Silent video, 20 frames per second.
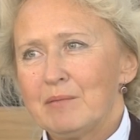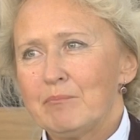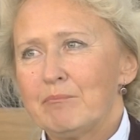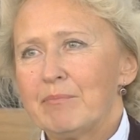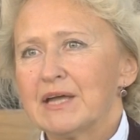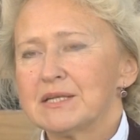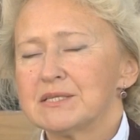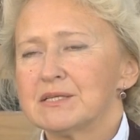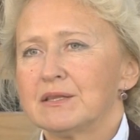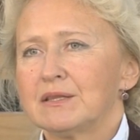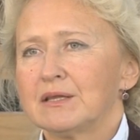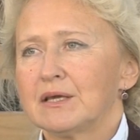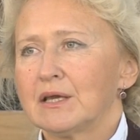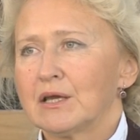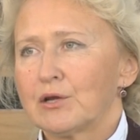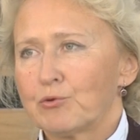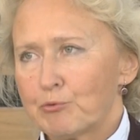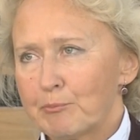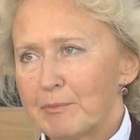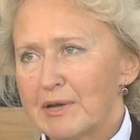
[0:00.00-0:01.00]
but
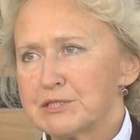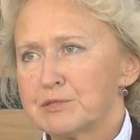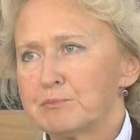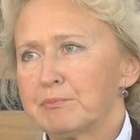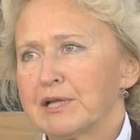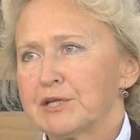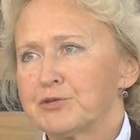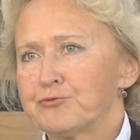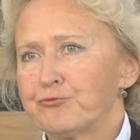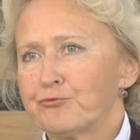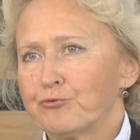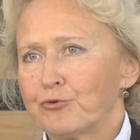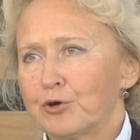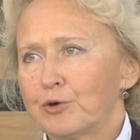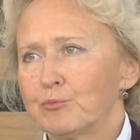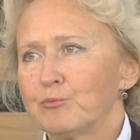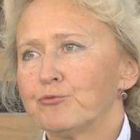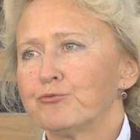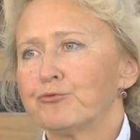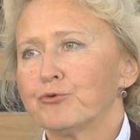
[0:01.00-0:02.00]
a robust
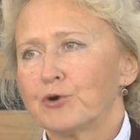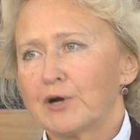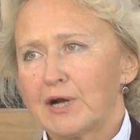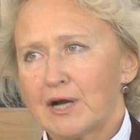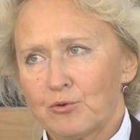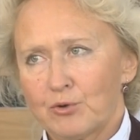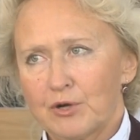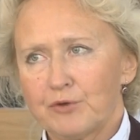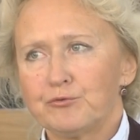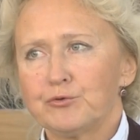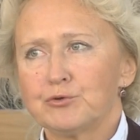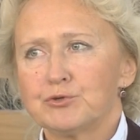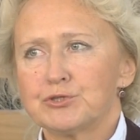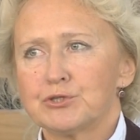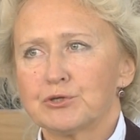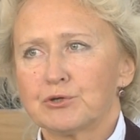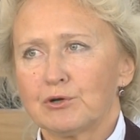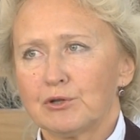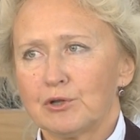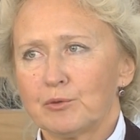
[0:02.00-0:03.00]
platform for our
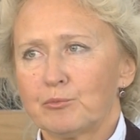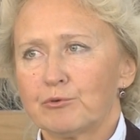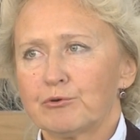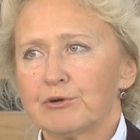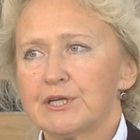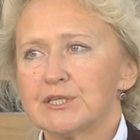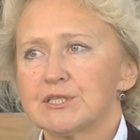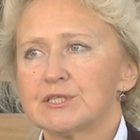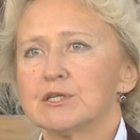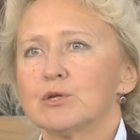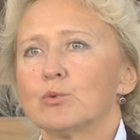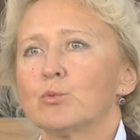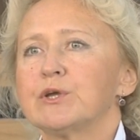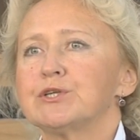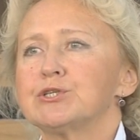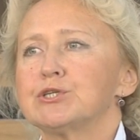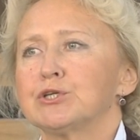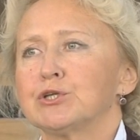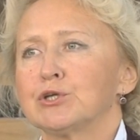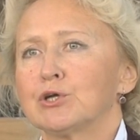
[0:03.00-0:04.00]
future collaboration,
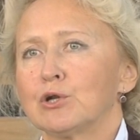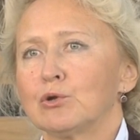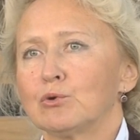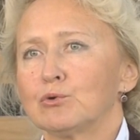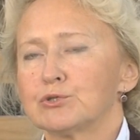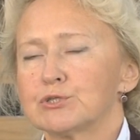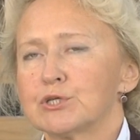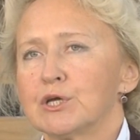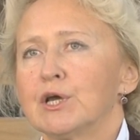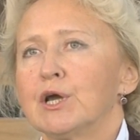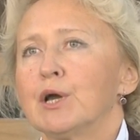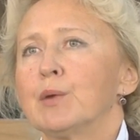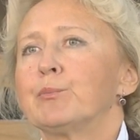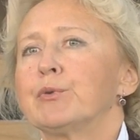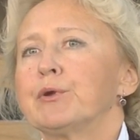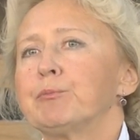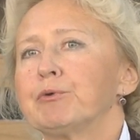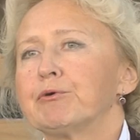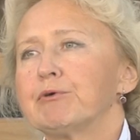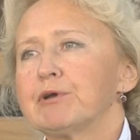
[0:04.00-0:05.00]
which include
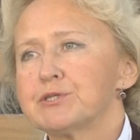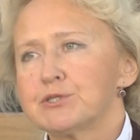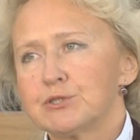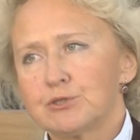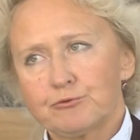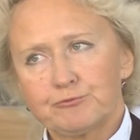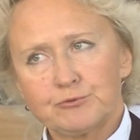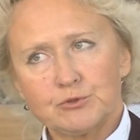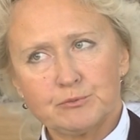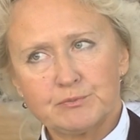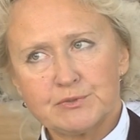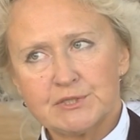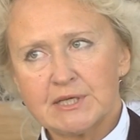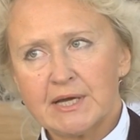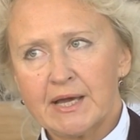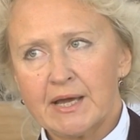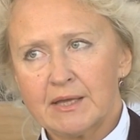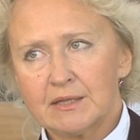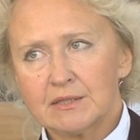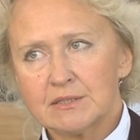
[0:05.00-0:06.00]
preparation of top
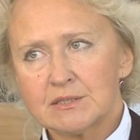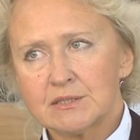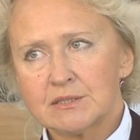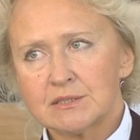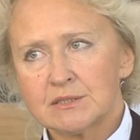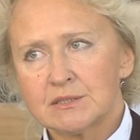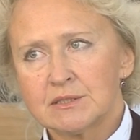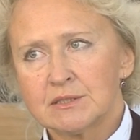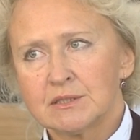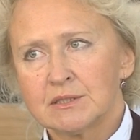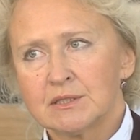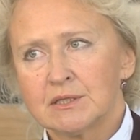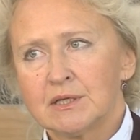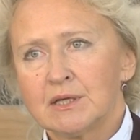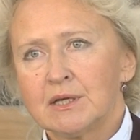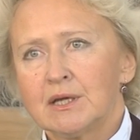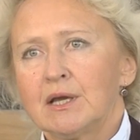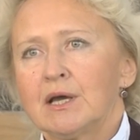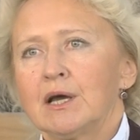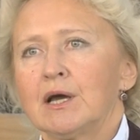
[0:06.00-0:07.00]
science,
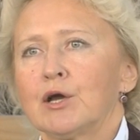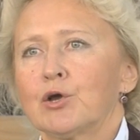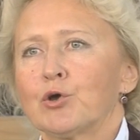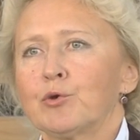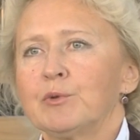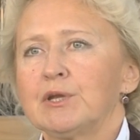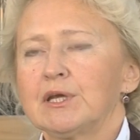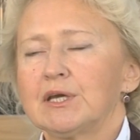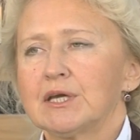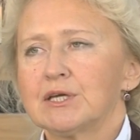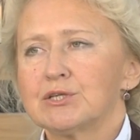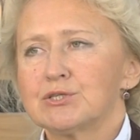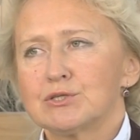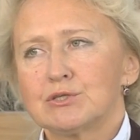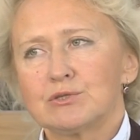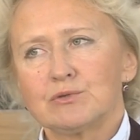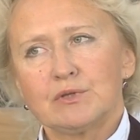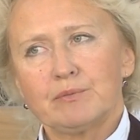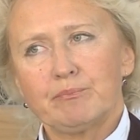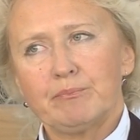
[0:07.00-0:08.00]
communication
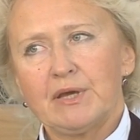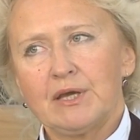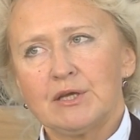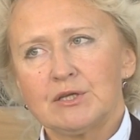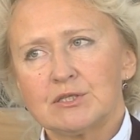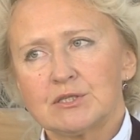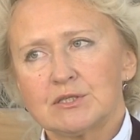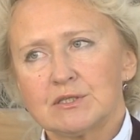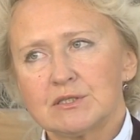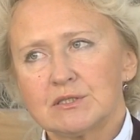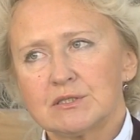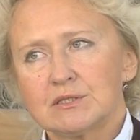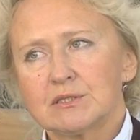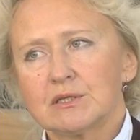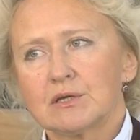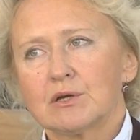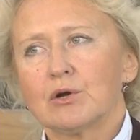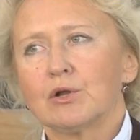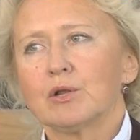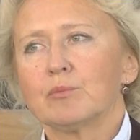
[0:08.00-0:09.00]
to the
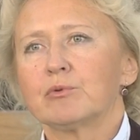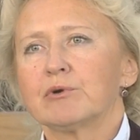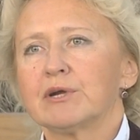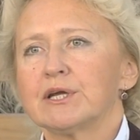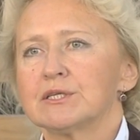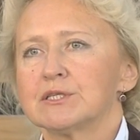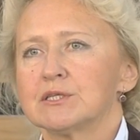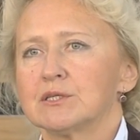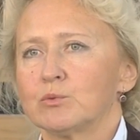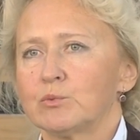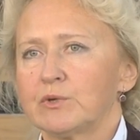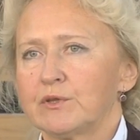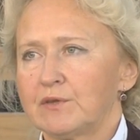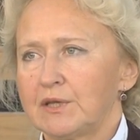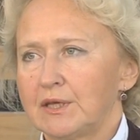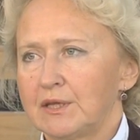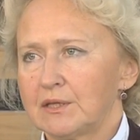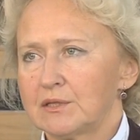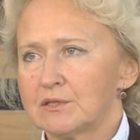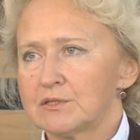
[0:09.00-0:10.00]
patients, collaboration with
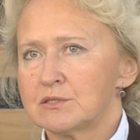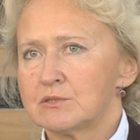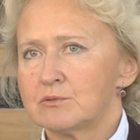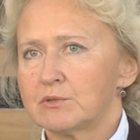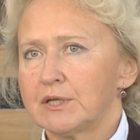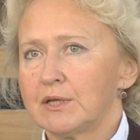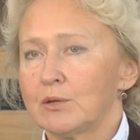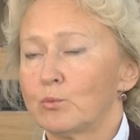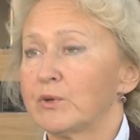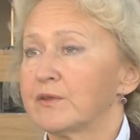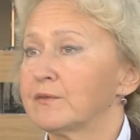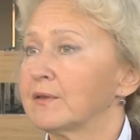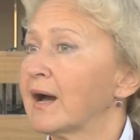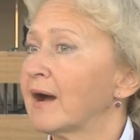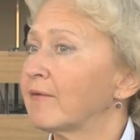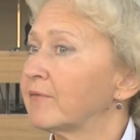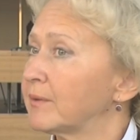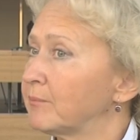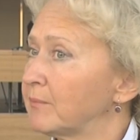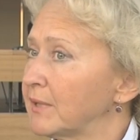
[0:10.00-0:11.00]
industry, with
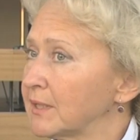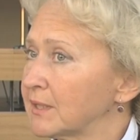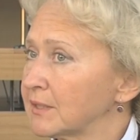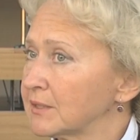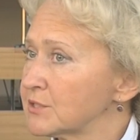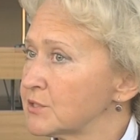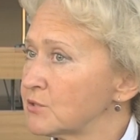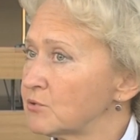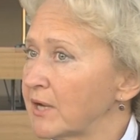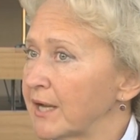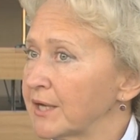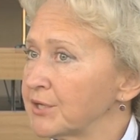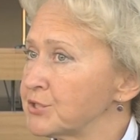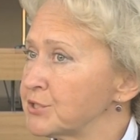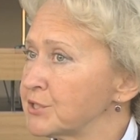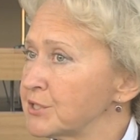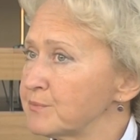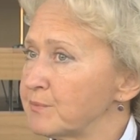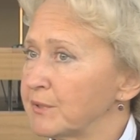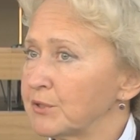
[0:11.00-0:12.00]
governmental
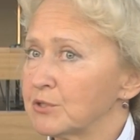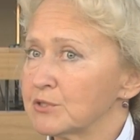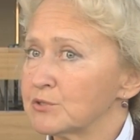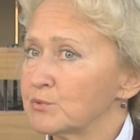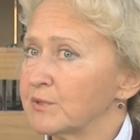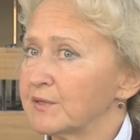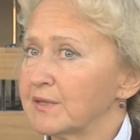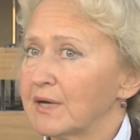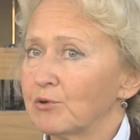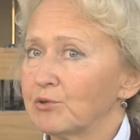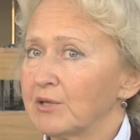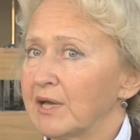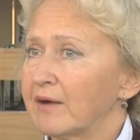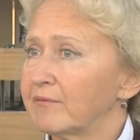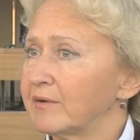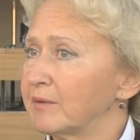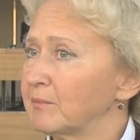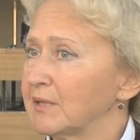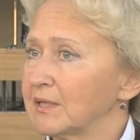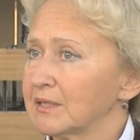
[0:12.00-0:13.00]
structures, because without
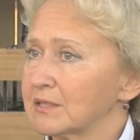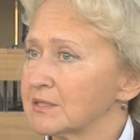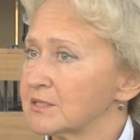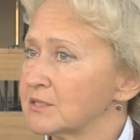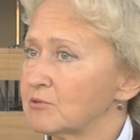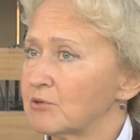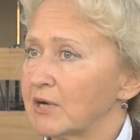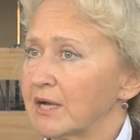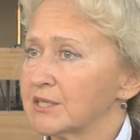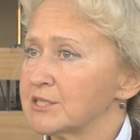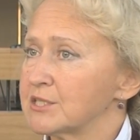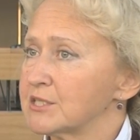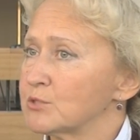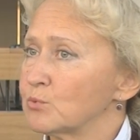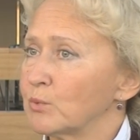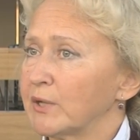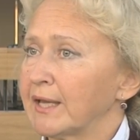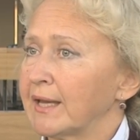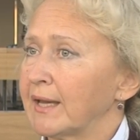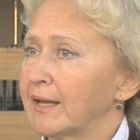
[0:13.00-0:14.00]
governmental structures
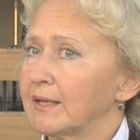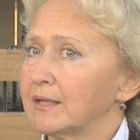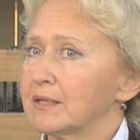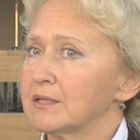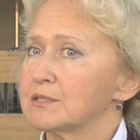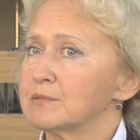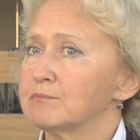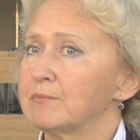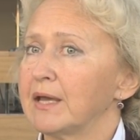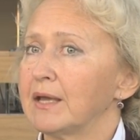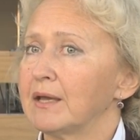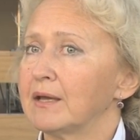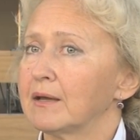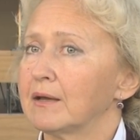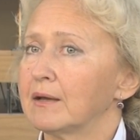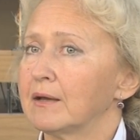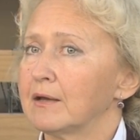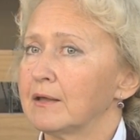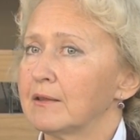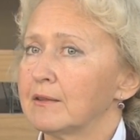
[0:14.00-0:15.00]
we cannot make
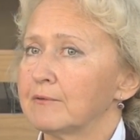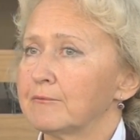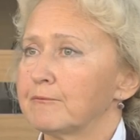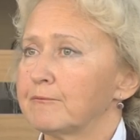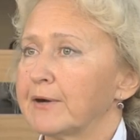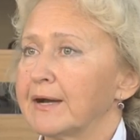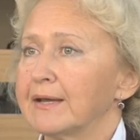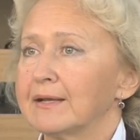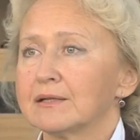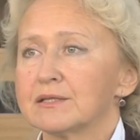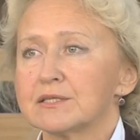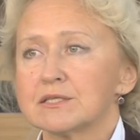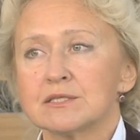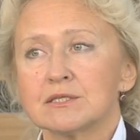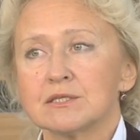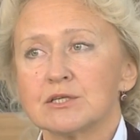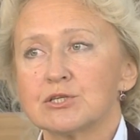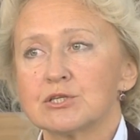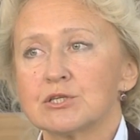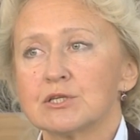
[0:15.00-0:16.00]
the final
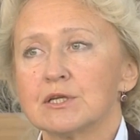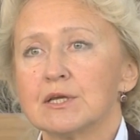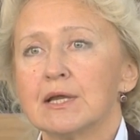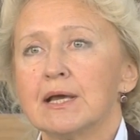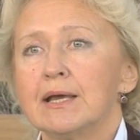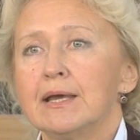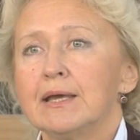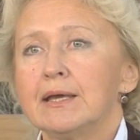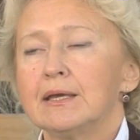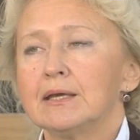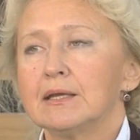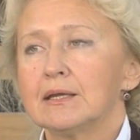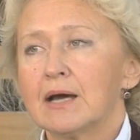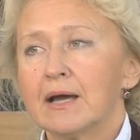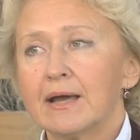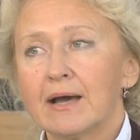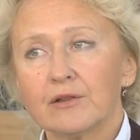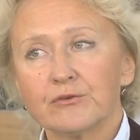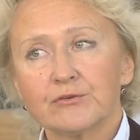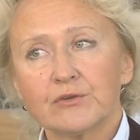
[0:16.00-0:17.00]
decision in
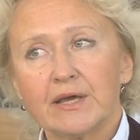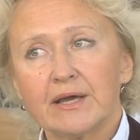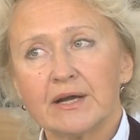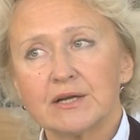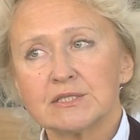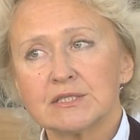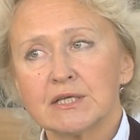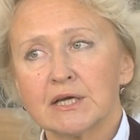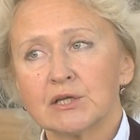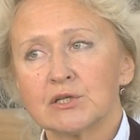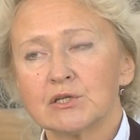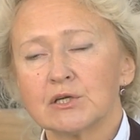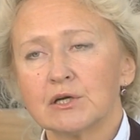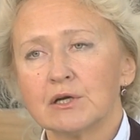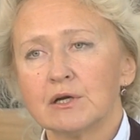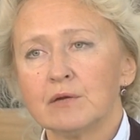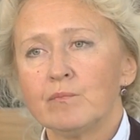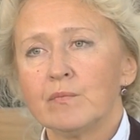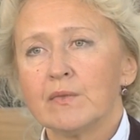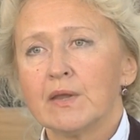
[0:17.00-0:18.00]
healthcare sector,
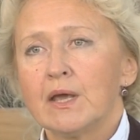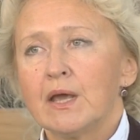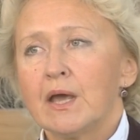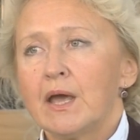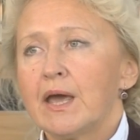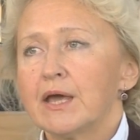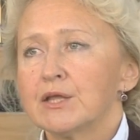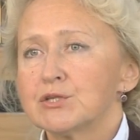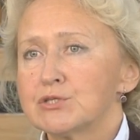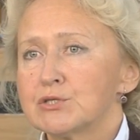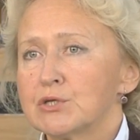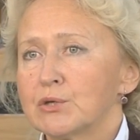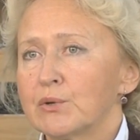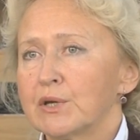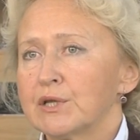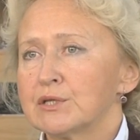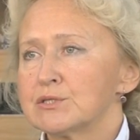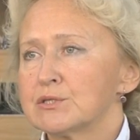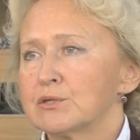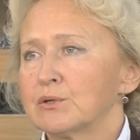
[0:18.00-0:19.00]
and so
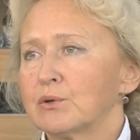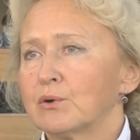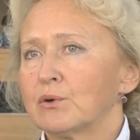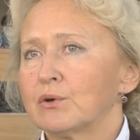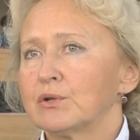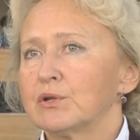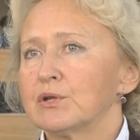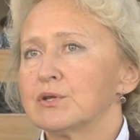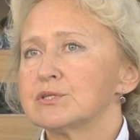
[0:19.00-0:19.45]
on.